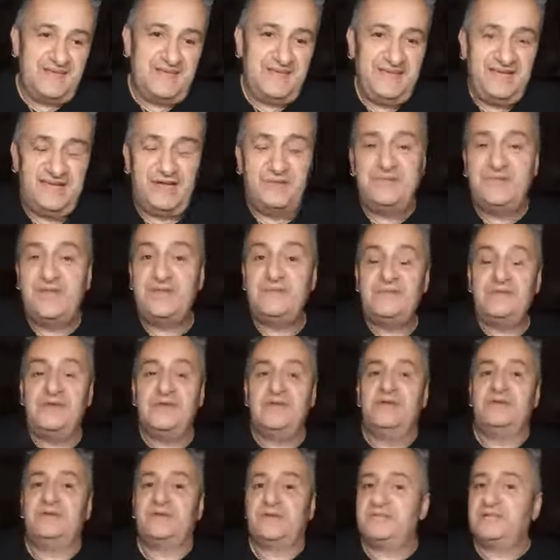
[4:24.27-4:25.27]
you know,
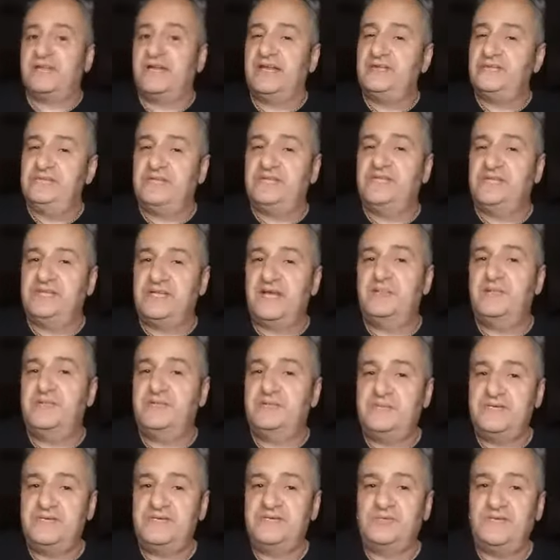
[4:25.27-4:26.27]
because I don't think the
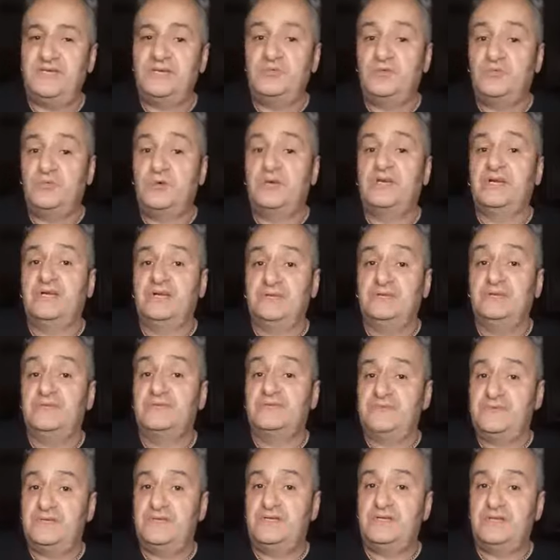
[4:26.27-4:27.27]
WBC would want to
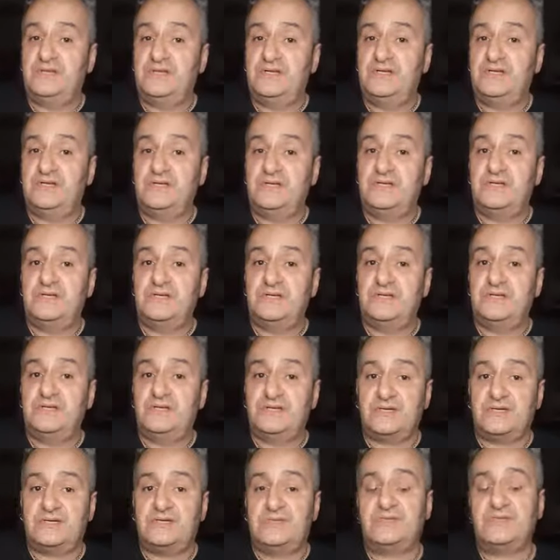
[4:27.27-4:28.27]
lose Fury,
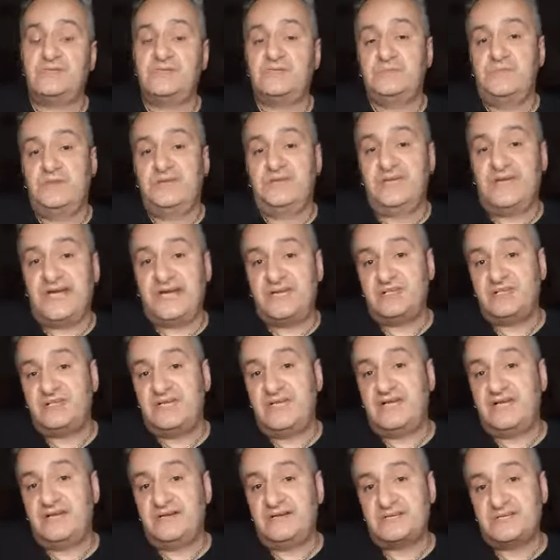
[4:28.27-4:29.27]
because he's such a big cash
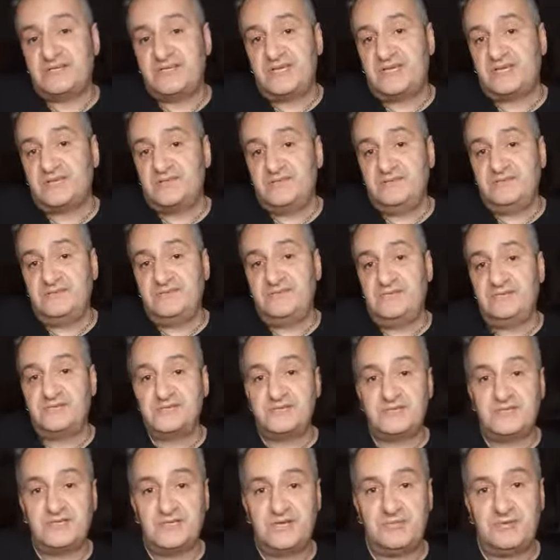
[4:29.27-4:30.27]
cow, sanctioning fees
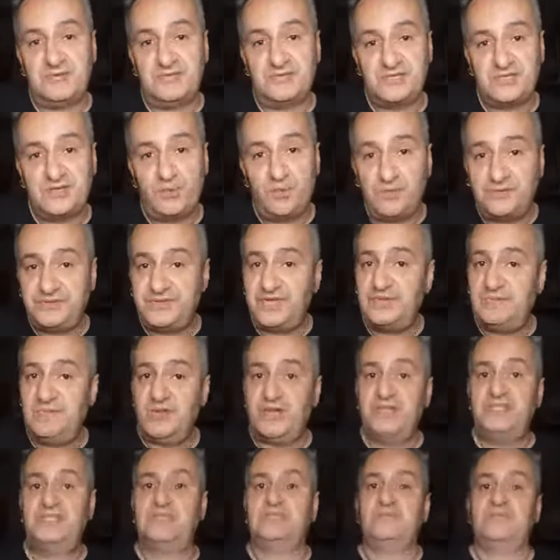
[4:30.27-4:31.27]
and so on. So what they
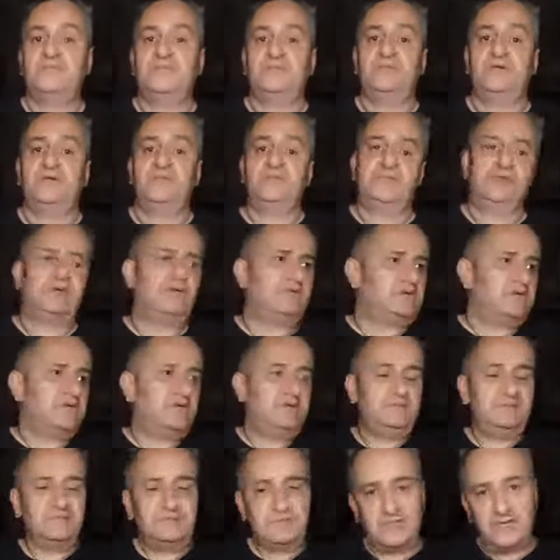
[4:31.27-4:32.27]
might do is they might say,
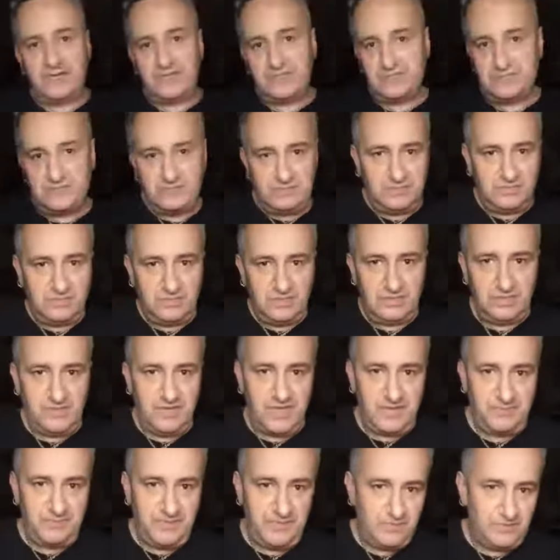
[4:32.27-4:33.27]
okay, Tyson, you're not
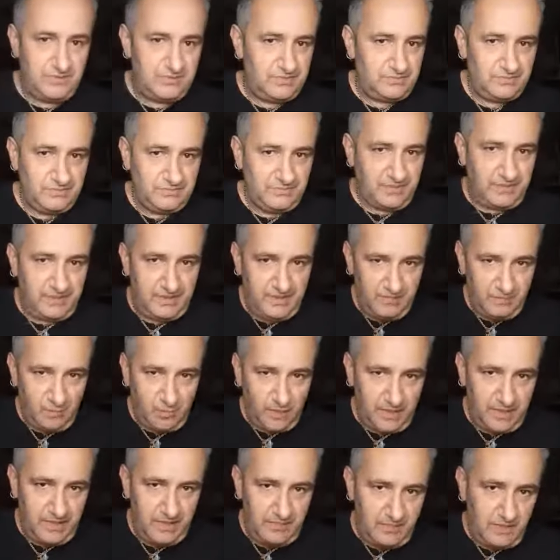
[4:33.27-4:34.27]
happy with fighting
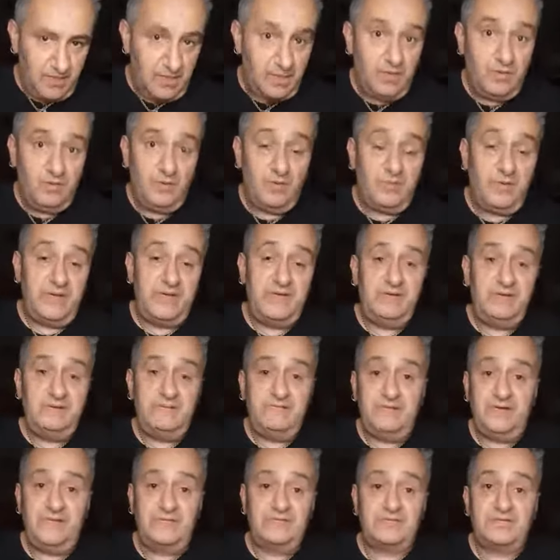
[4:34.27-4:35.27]
Whyte, we'll make you
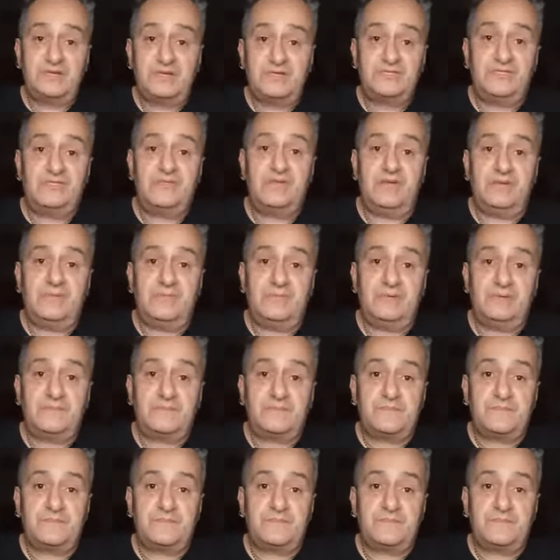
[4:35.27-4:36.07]
franchise champ.